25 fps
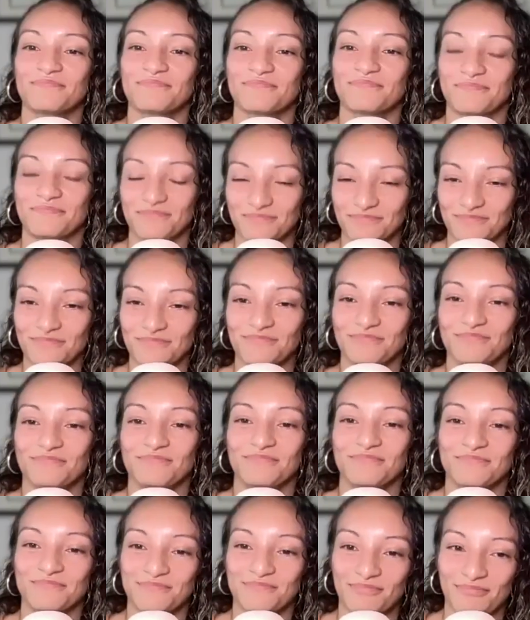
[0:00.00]
That's not
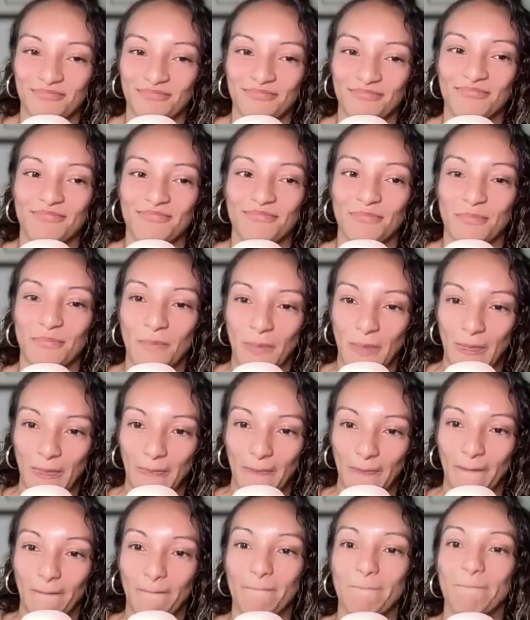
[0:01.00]
my home life. My
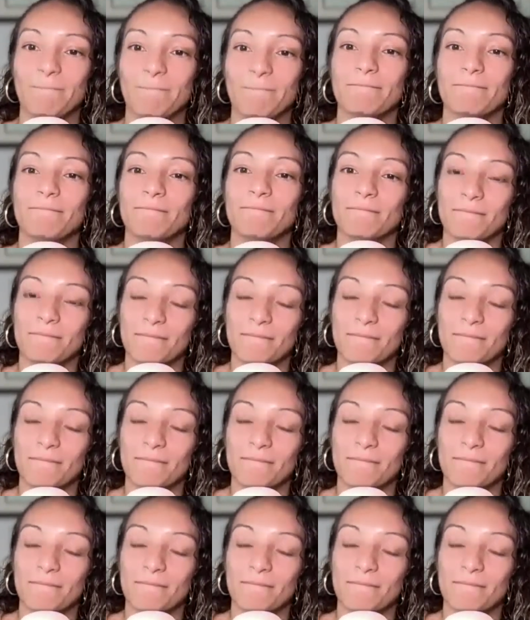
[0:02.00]
home life was